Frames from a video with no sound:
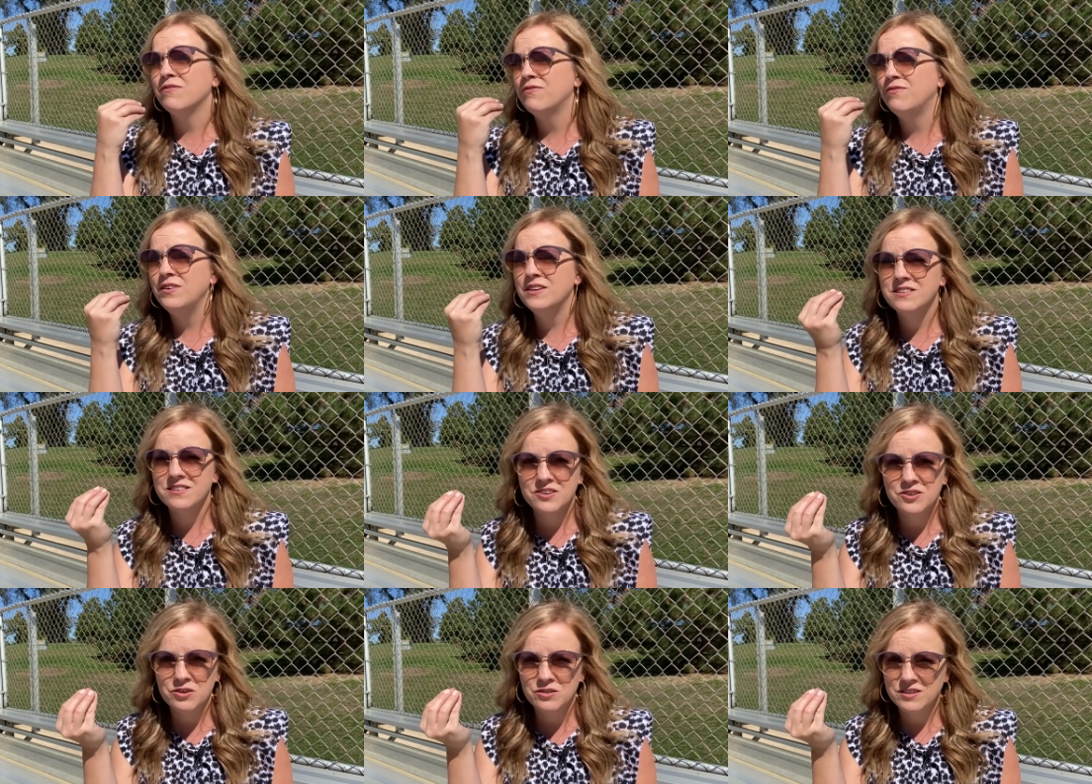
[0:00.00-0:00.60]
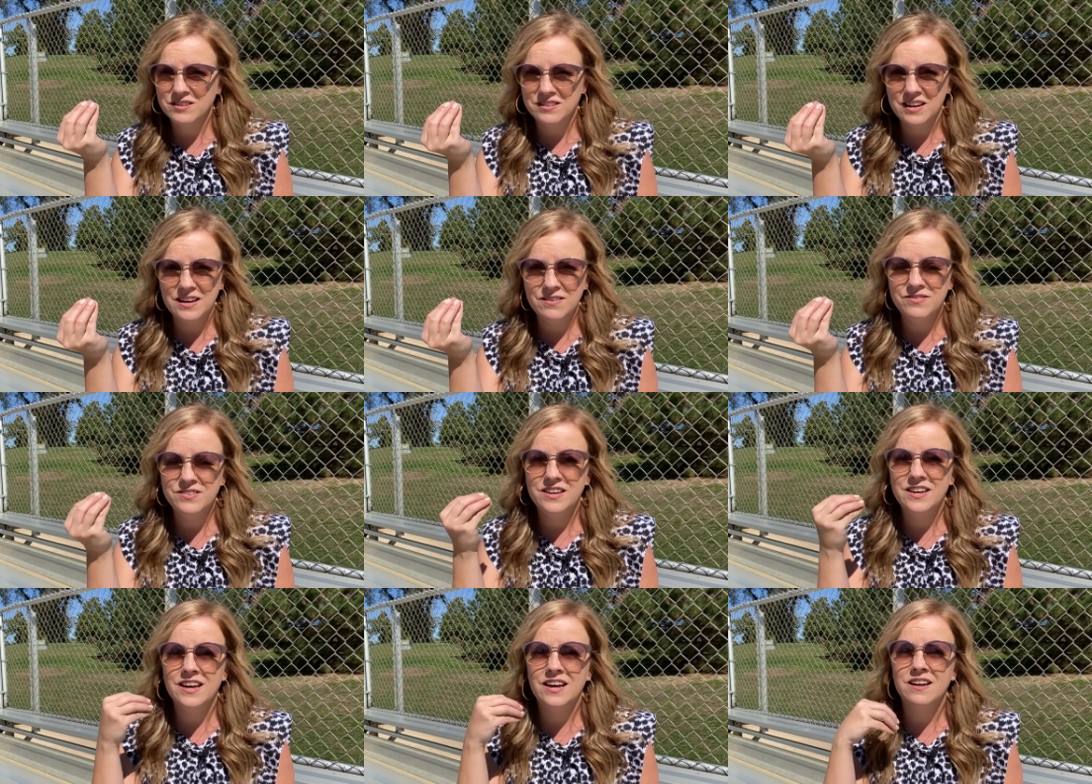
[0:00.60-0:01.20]
physical
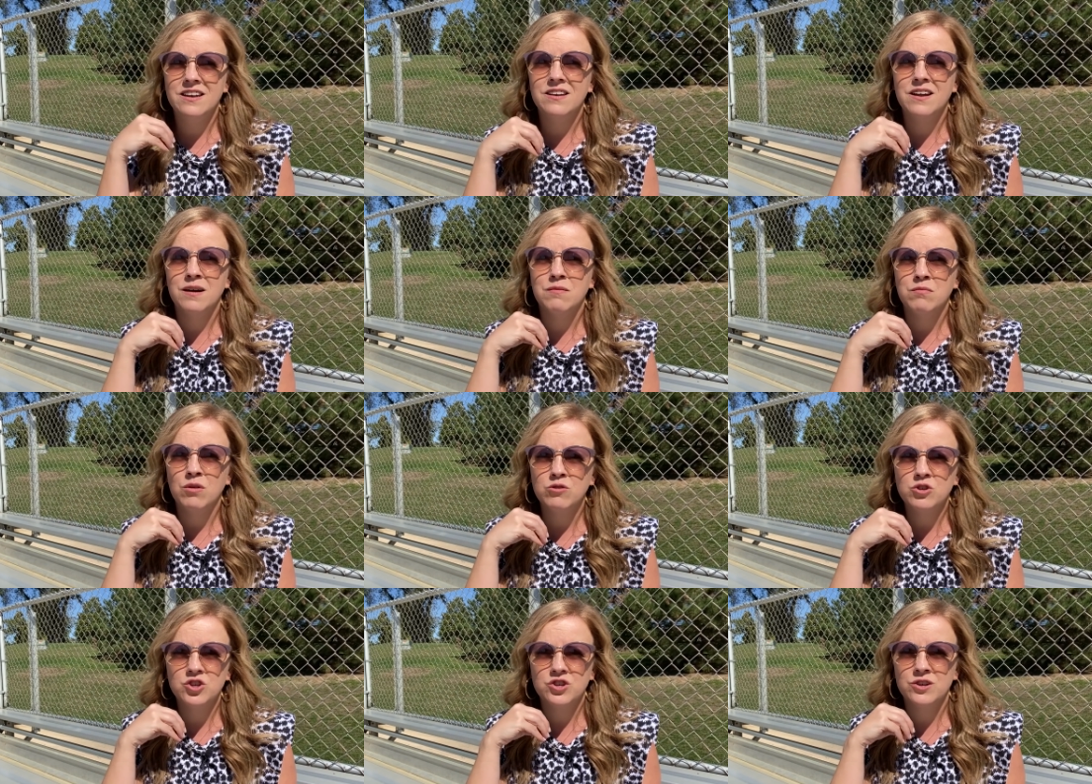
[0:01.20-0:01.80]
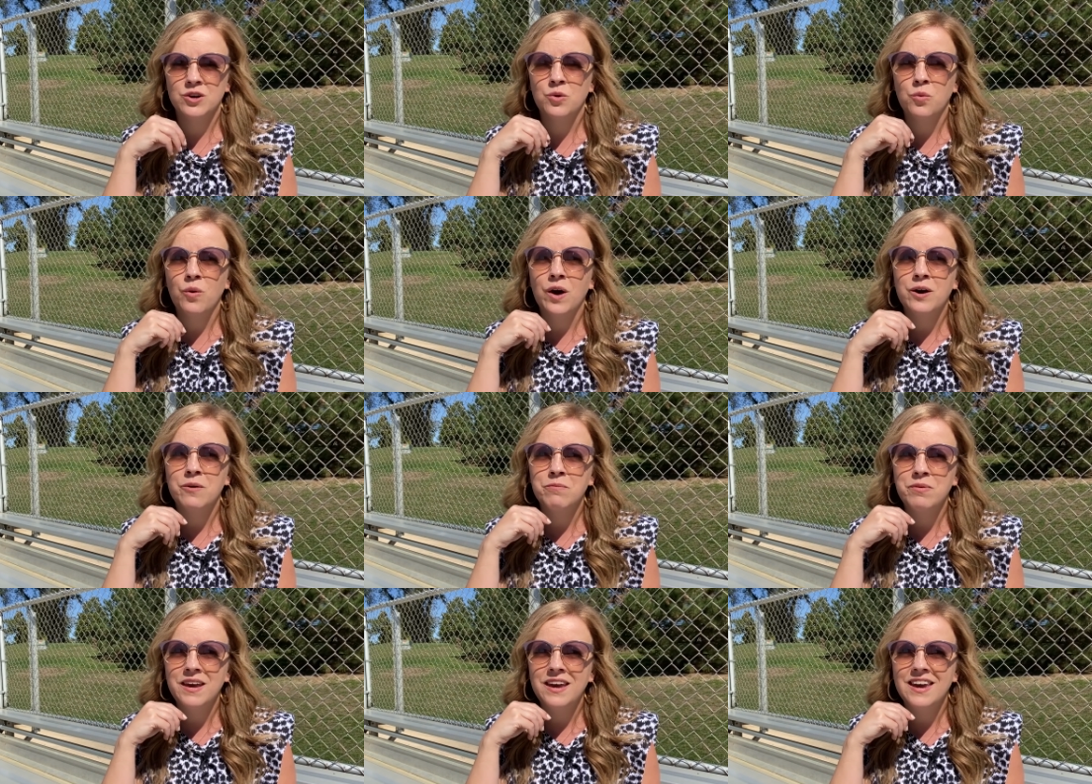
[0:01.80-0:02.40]
safety and emotional
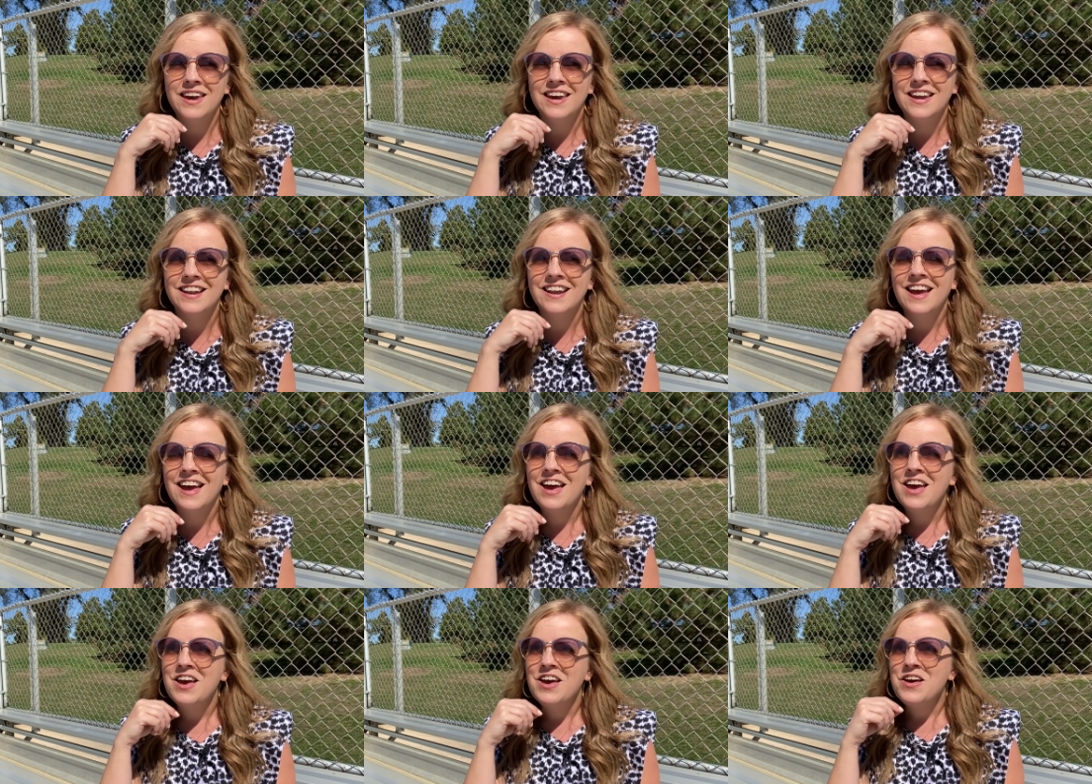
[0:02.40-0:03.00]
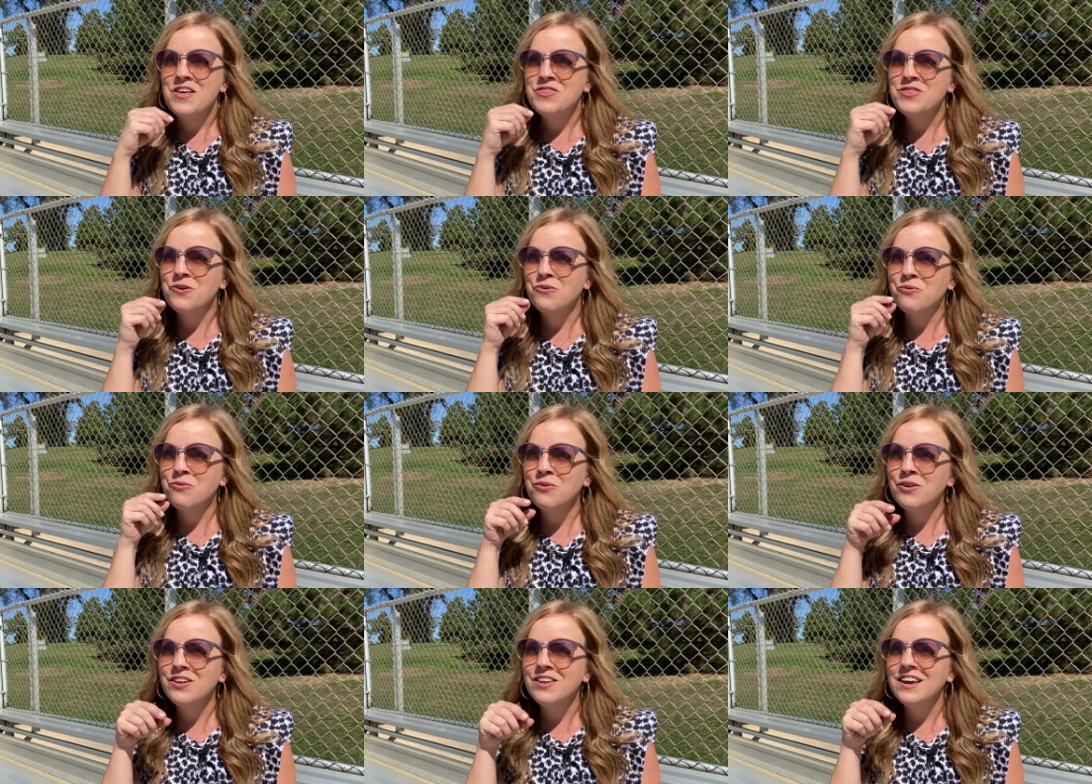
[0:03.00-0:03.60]
well being. The
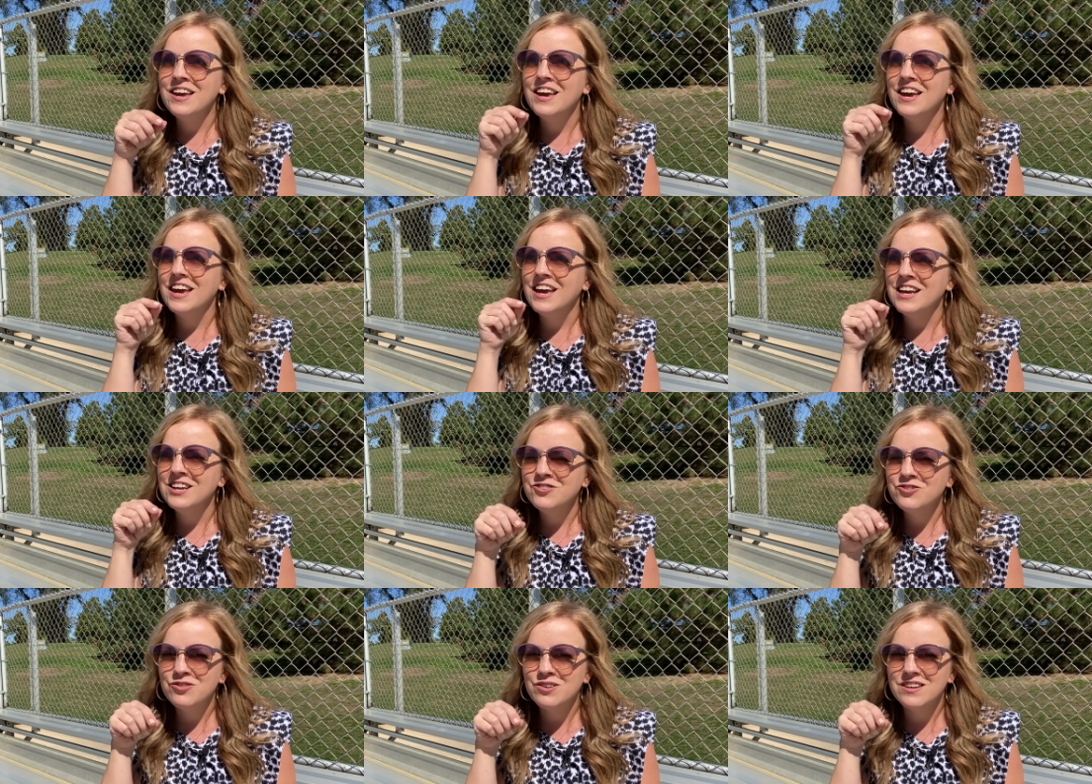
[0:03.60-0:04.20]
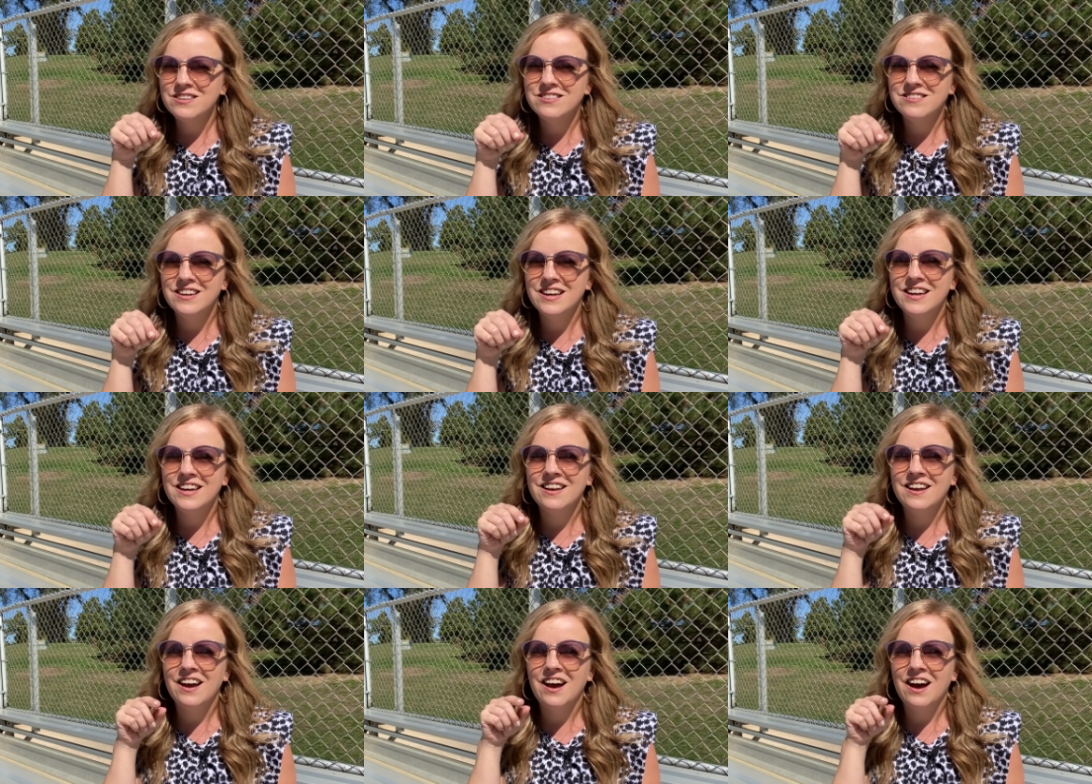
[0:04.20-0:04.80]
really interesting